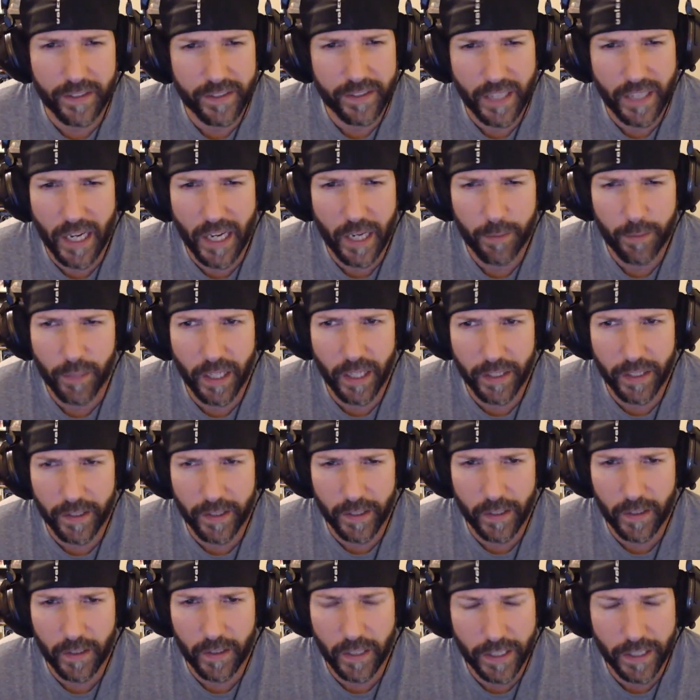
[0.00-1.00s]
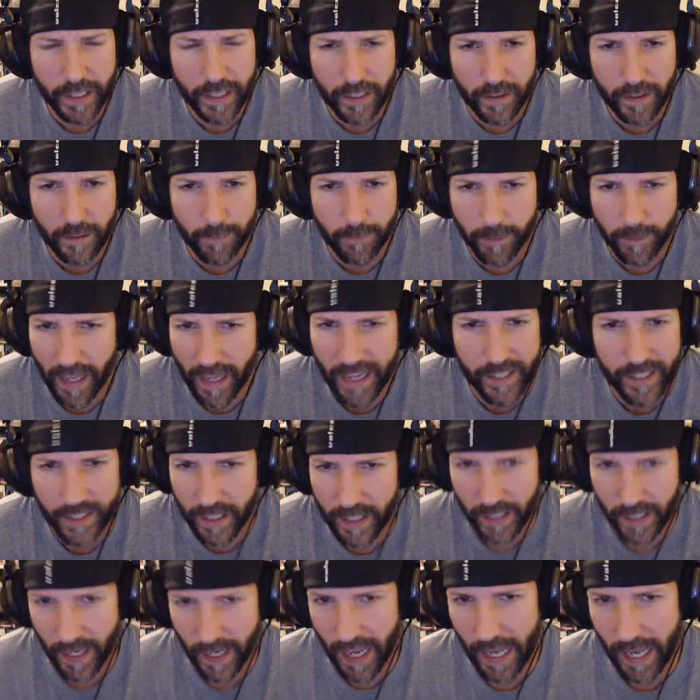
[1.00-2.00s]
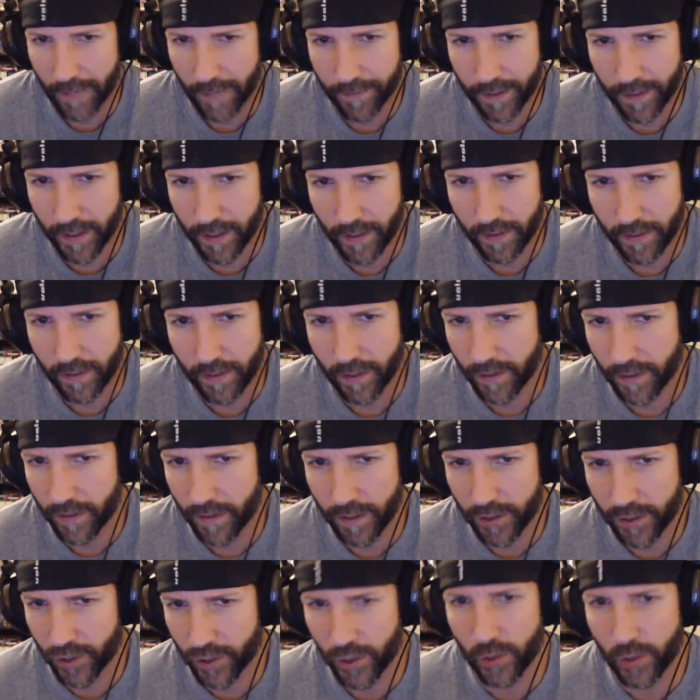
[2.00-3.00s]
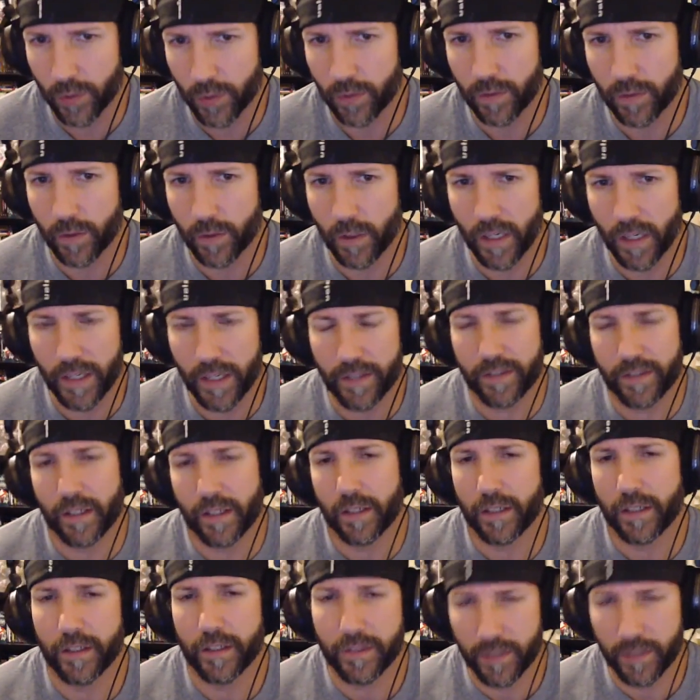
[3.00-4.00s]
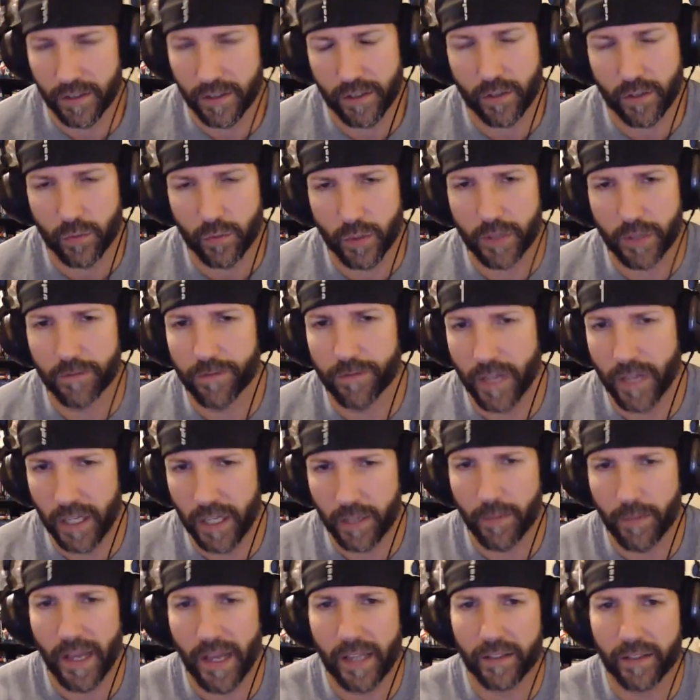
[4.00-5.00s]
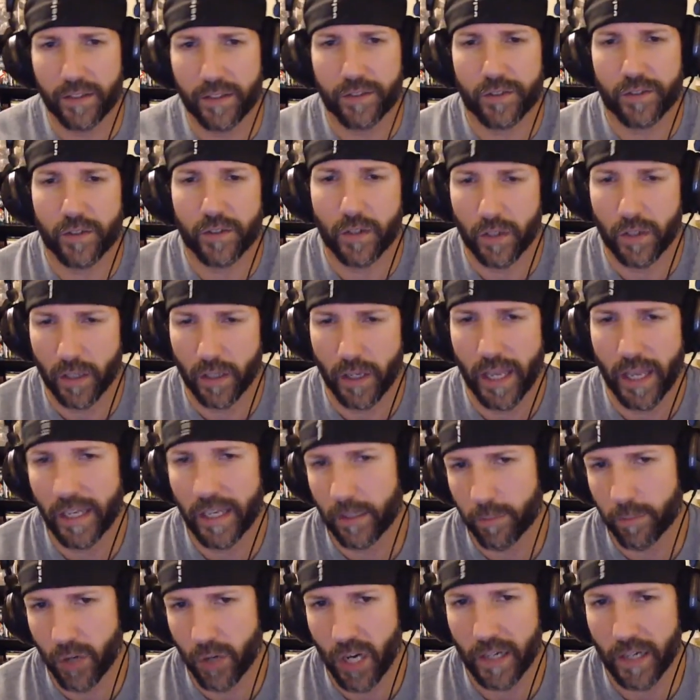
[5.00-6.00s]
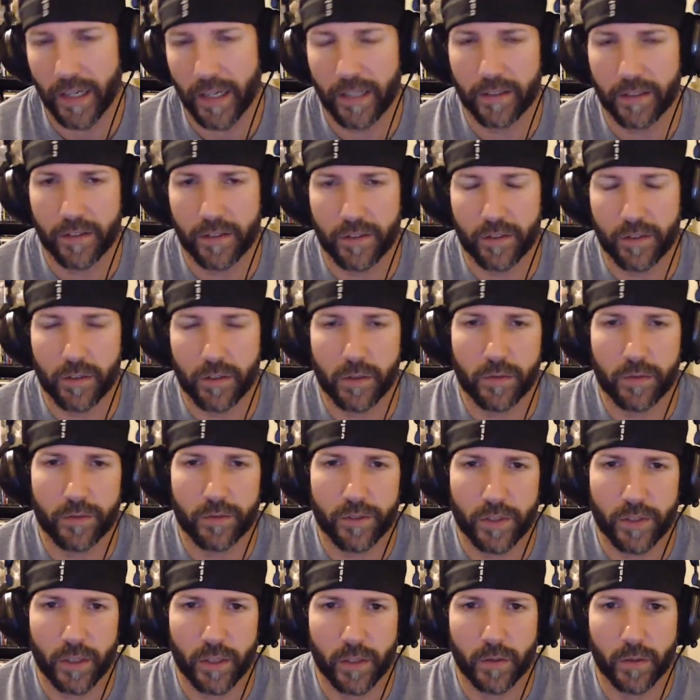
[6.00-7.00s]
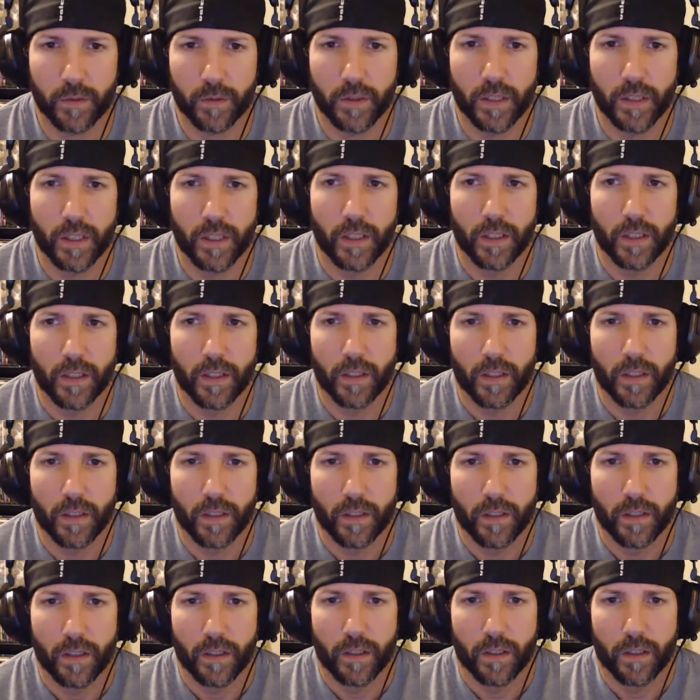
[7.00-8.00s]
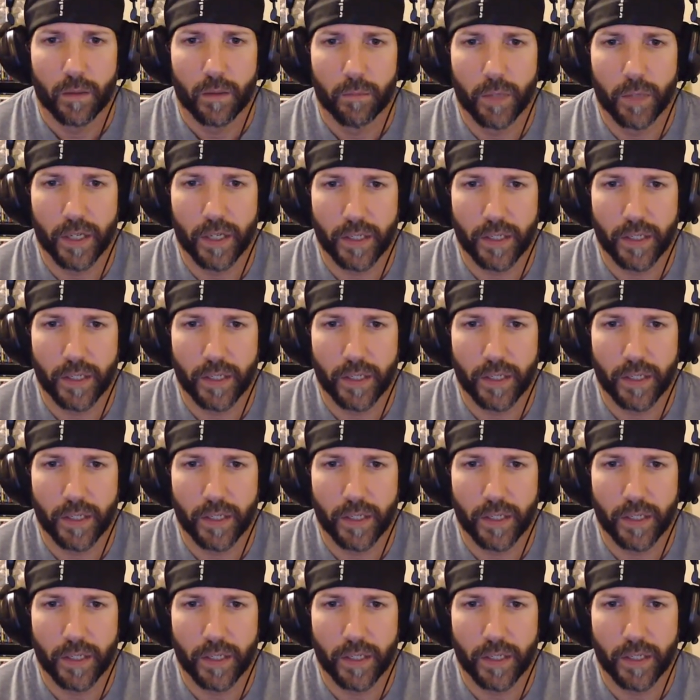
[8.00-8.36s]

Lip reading: this time, like Flash didn't have the suit or anything because this is when Venom had the suit, Eddie Brock had the suit. So, but